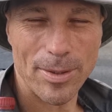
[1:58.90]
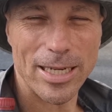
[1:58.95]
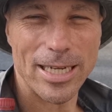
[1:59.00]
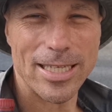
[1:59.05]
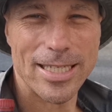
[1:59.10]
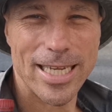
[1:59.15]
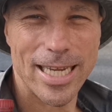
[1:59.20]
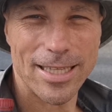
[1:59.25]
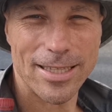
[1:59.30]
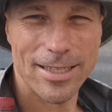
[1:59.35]

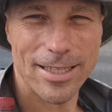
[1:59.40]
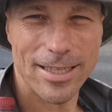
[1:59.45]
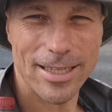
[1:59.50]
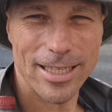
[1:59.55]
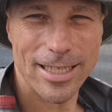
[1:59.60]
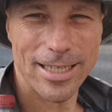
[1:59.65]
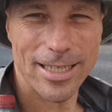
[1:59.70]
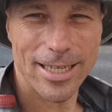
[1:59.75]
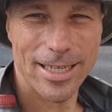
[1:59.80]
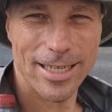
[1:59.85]
bigger tent
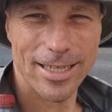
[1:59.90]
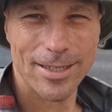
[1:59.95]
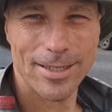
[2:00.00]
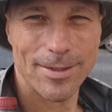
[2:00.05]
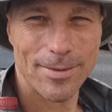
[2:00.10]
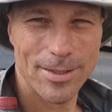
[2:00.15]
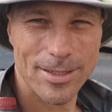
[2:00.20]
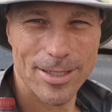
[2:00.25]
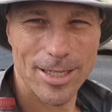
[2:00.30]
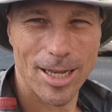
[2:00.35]
than the
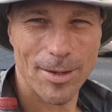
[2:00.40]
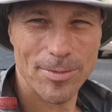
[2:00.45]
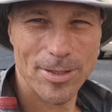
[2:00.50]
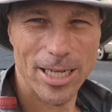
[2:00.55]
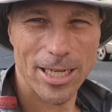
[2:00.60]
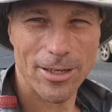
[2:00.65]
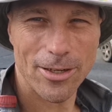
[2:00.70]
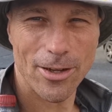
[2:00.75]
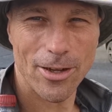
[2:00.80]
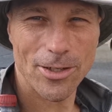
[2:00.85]
tarp
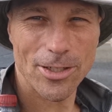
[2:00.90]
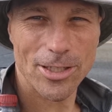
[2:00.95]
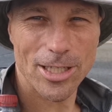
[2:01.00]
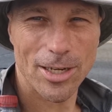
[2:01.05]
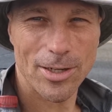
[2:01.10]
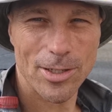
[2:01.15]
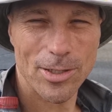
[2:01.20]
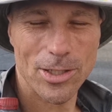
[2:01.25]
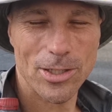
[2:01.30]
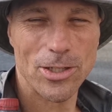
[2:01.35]
tent notch,
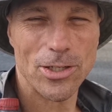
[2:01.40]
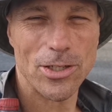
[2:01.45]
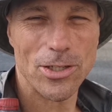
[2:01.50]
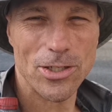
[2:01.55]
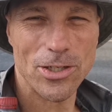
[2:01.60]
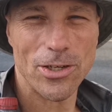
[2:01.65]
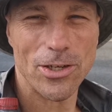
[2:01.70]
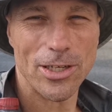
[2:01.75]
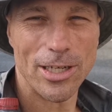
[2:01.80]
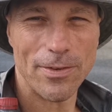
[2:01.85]
I should
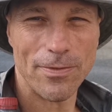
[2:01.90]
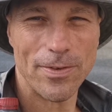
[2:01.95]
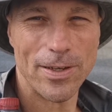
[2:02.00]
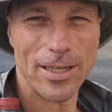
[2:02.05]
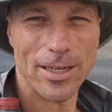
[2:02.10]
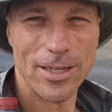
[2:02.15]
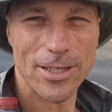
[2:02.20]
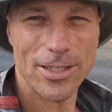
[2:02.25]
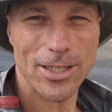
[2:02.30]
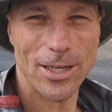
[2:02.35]
certainly
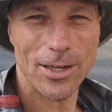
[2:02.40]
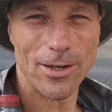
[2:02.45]
feel as